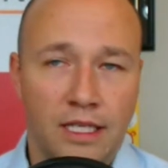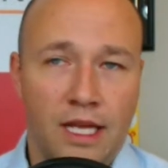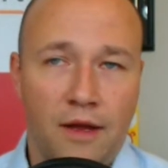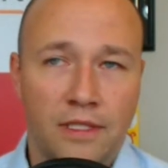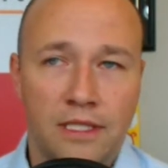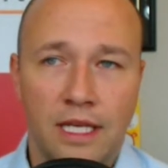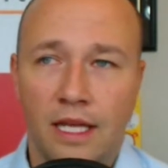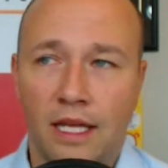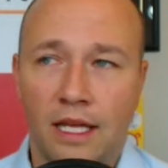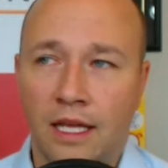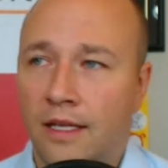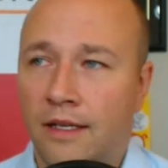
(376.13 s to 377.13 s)
Like I would say,
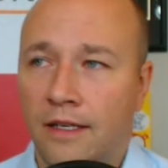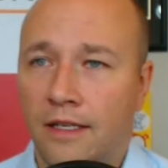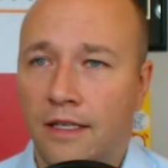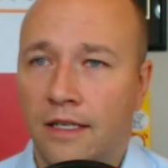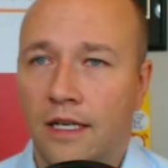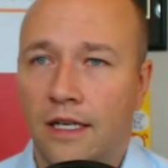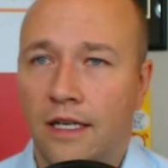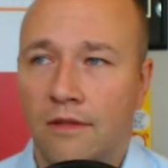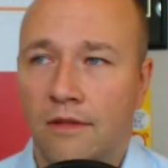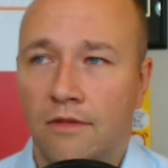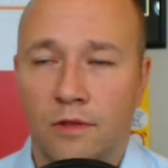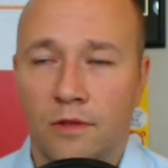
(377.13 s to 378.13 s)

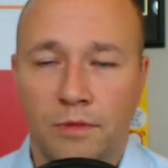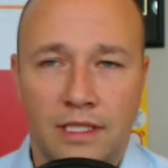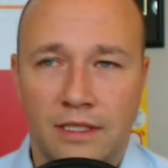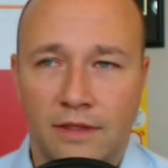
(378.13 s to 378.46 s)
Google Plus